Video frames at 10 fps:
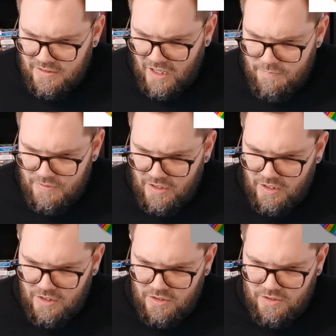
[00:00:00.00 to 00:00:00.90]
type
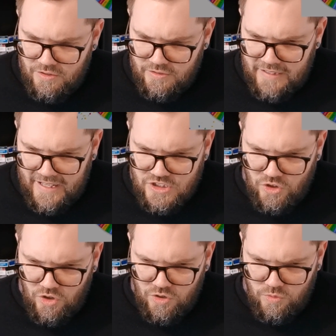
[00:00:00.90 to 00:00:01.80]
Dax
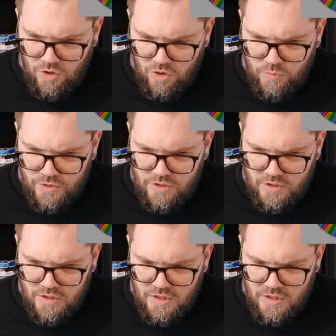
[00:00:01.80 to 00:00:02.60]
Harwood?